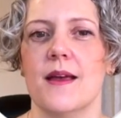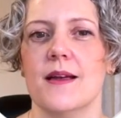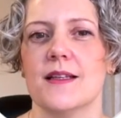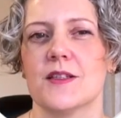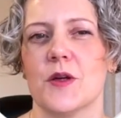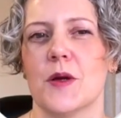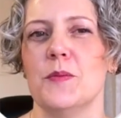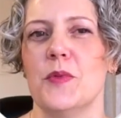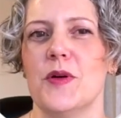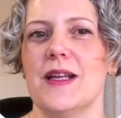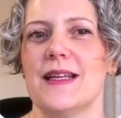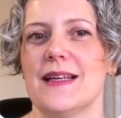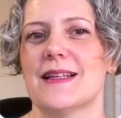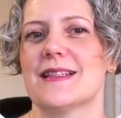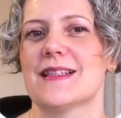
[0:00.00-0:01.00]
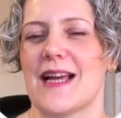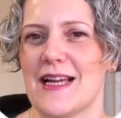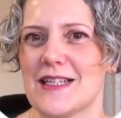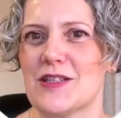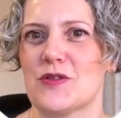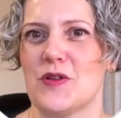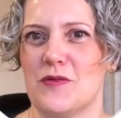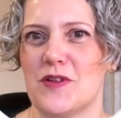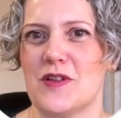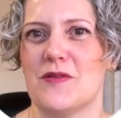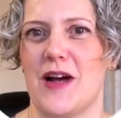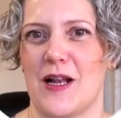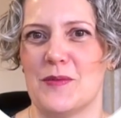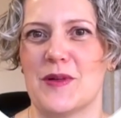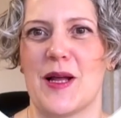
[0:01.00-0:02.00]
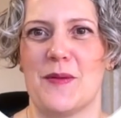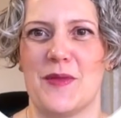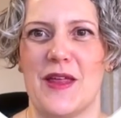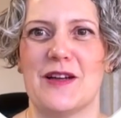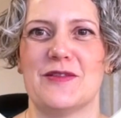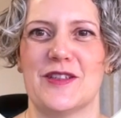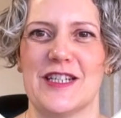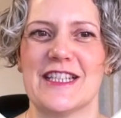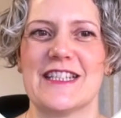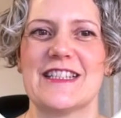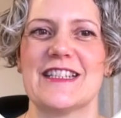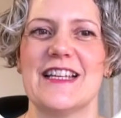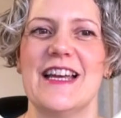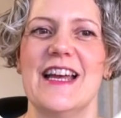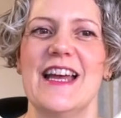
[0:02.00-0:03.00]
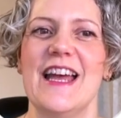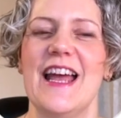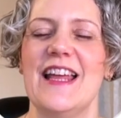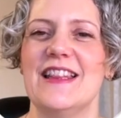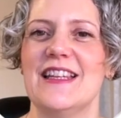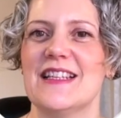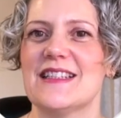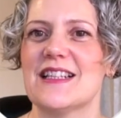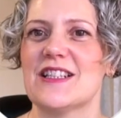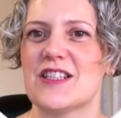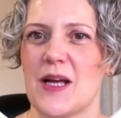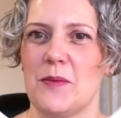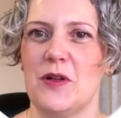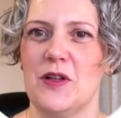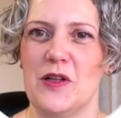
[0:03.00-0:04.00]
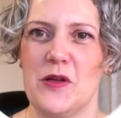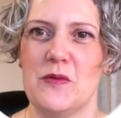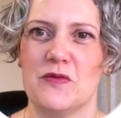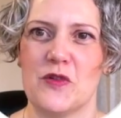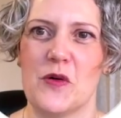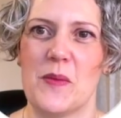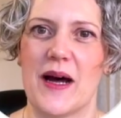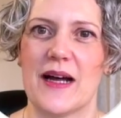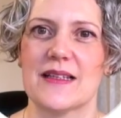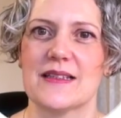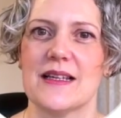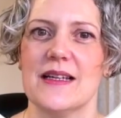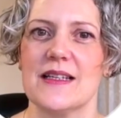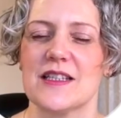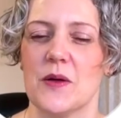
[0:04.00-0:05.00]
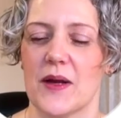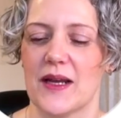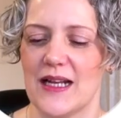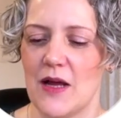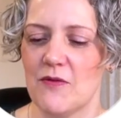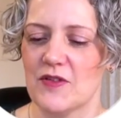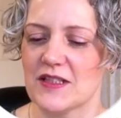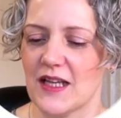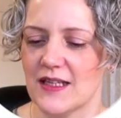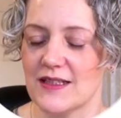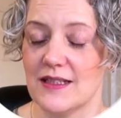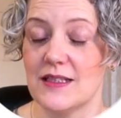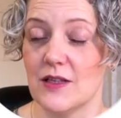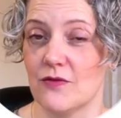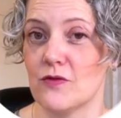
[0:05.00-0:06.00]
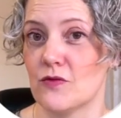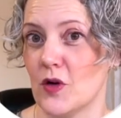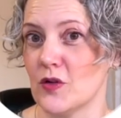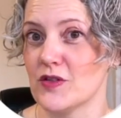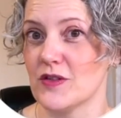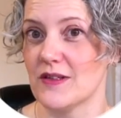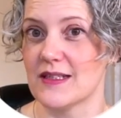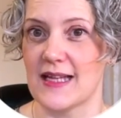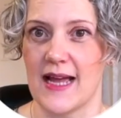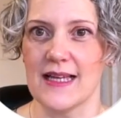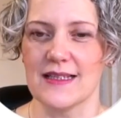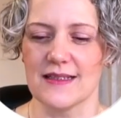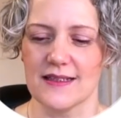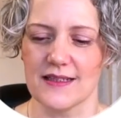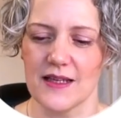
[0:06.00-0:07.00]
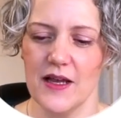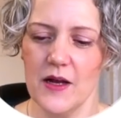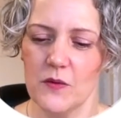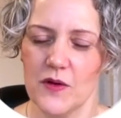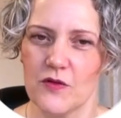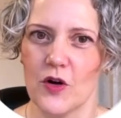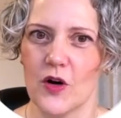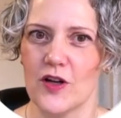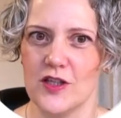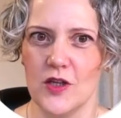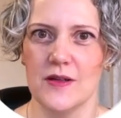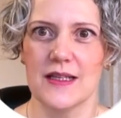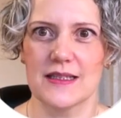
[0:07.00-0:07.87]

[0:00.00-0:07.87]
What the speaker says: So I'm putting test-driven development up there first in this double loop format. so I can emphasize the different roles of the tests. We've got unit